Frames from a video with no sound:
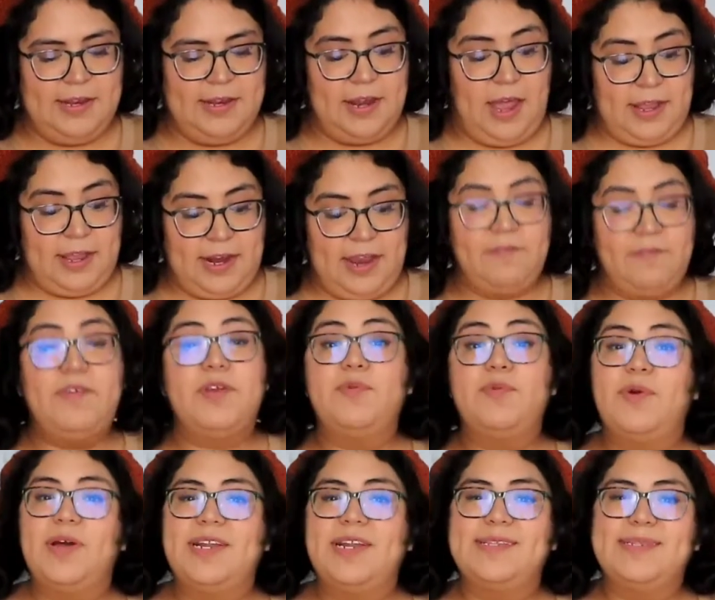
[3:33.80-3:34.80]
not
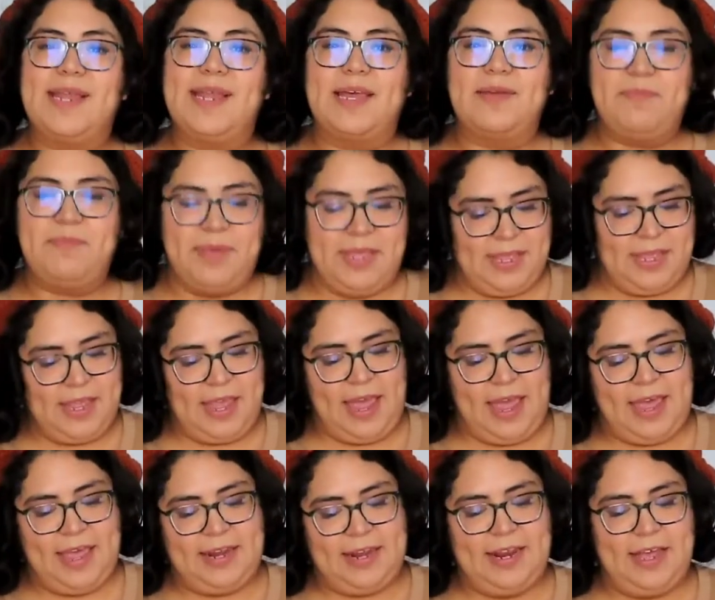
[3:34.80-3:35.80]
everyone is like me,
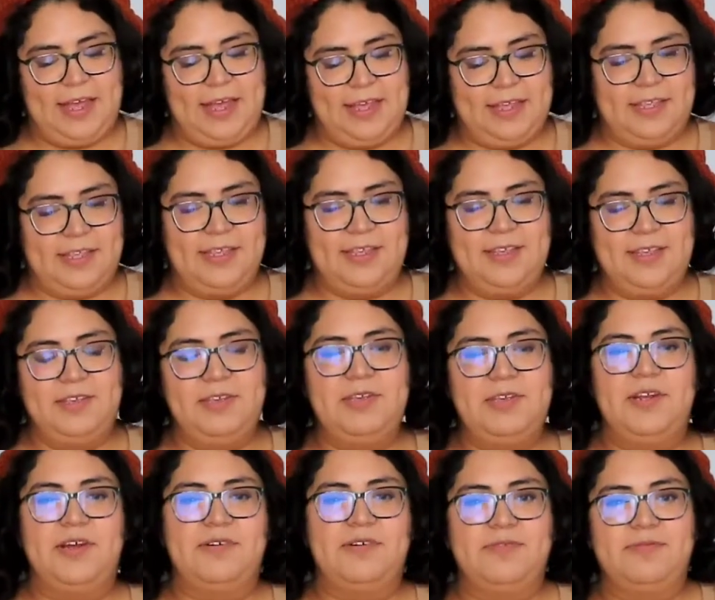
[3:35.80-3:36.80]
and
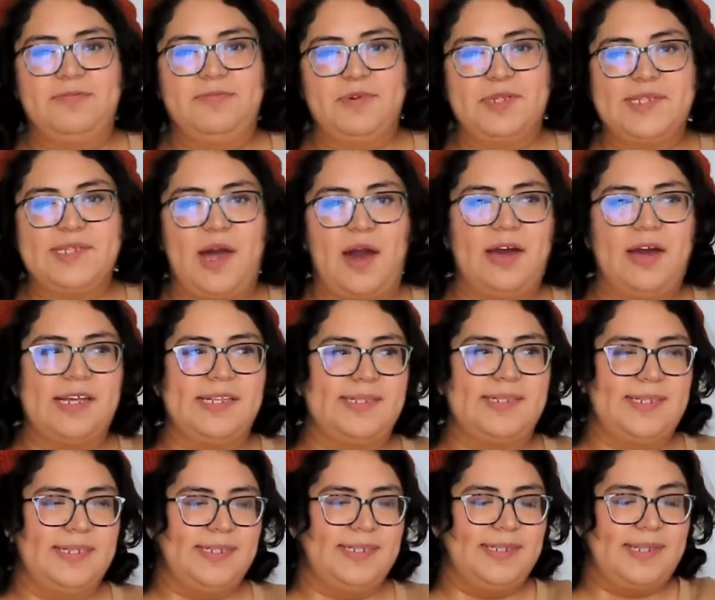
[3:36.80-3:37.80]
you know, once
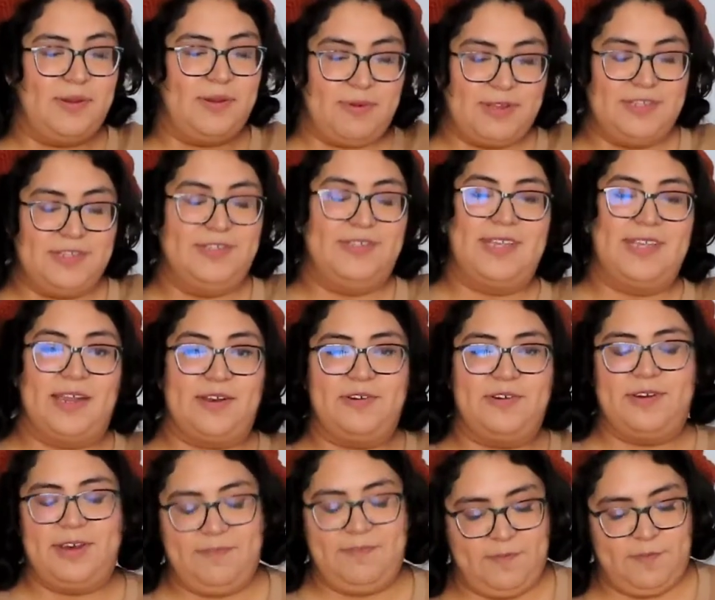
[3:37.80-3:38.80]
August hits, they want to
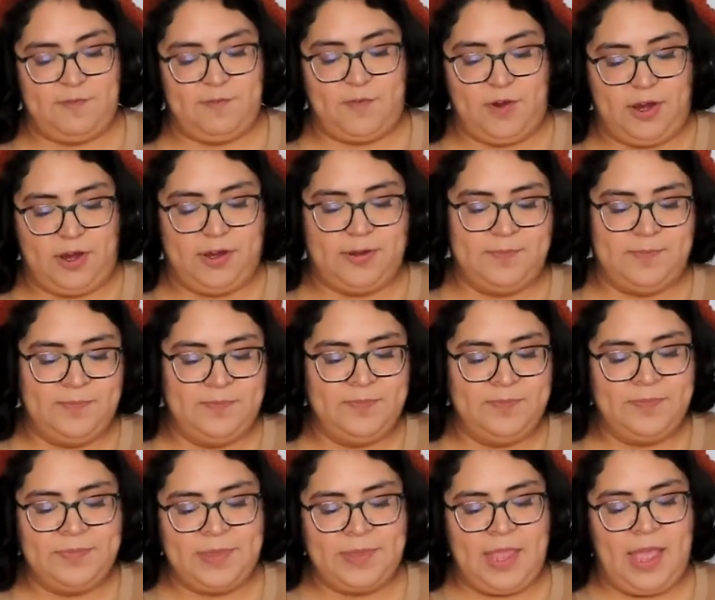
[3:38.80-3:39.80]
decorate for fall.
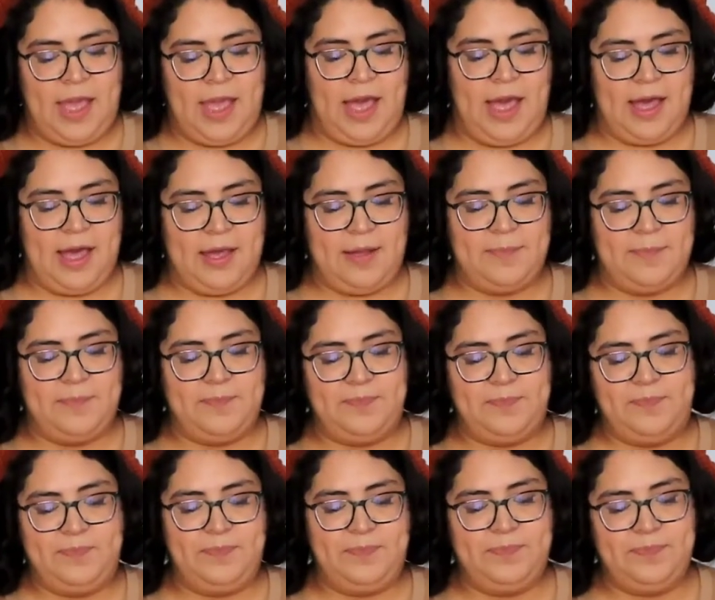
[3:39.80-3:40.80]

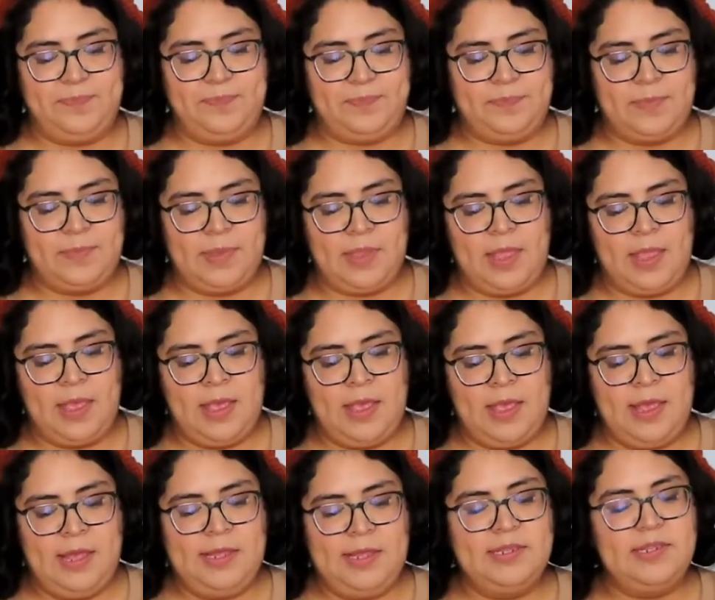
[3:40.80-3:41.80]

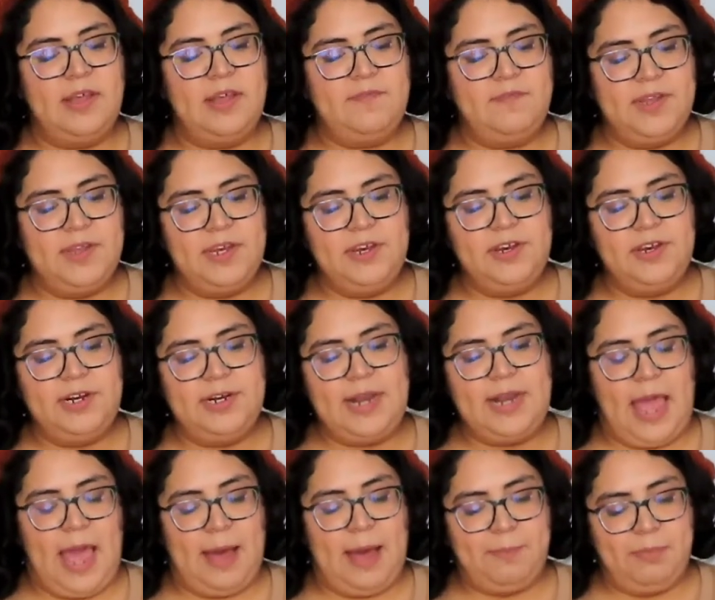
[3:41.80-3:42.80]
So I figured
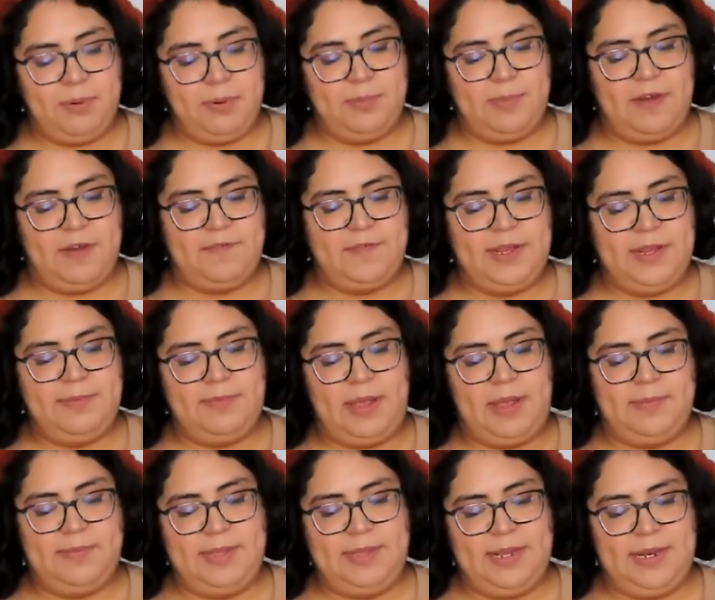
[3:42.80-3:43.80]
an apple muffin
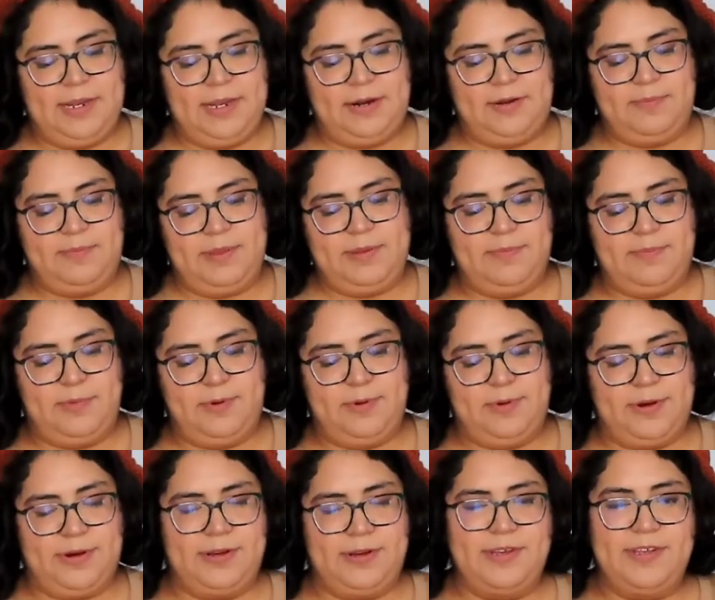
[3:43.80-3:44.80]
might be a little bit
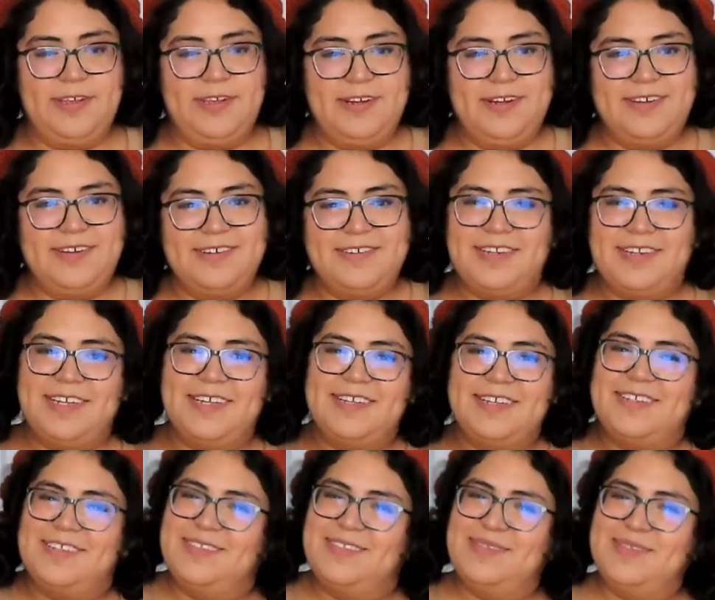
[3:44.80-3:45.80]
more, you know, like
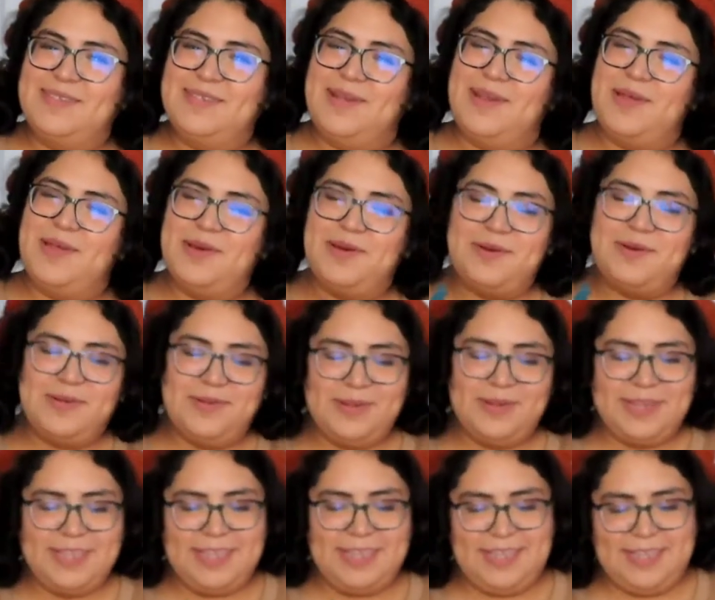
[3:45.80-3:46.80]

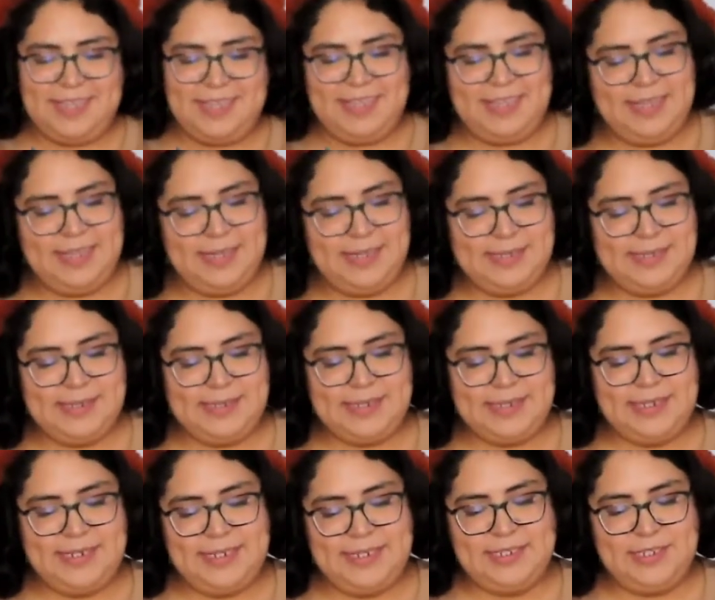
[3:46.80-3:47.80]
slowly
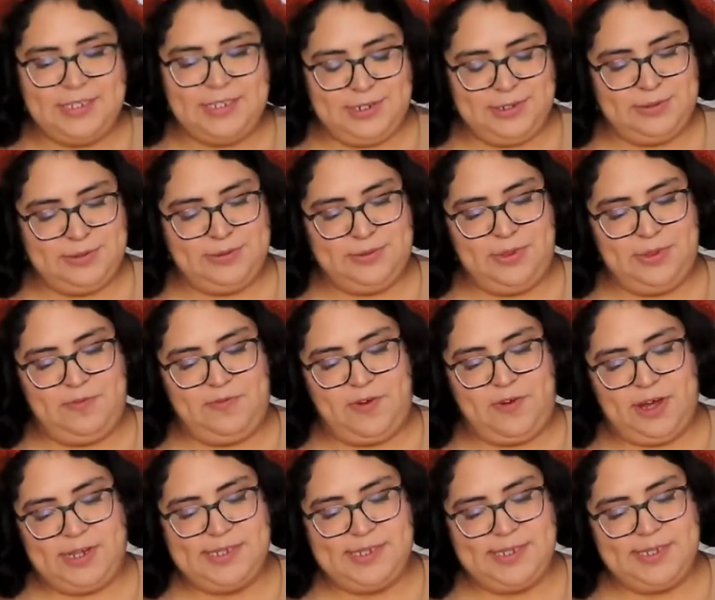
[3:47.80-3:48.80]
easing into the
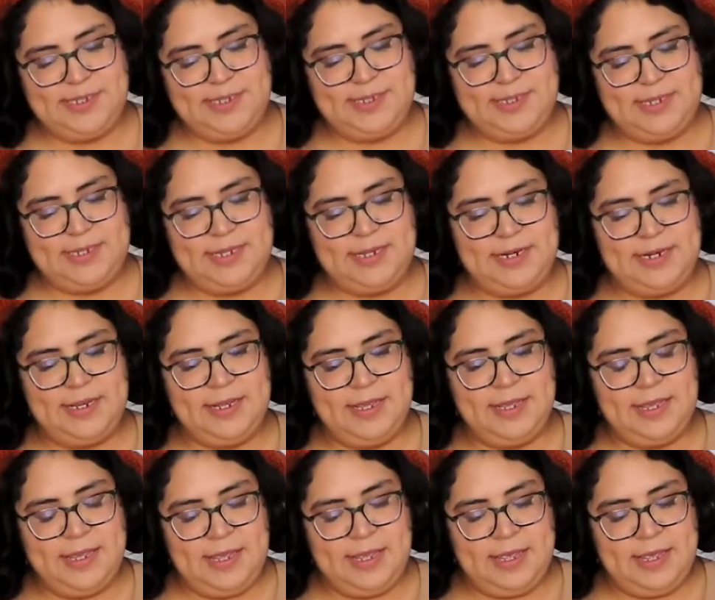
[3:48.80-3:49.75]
fall season.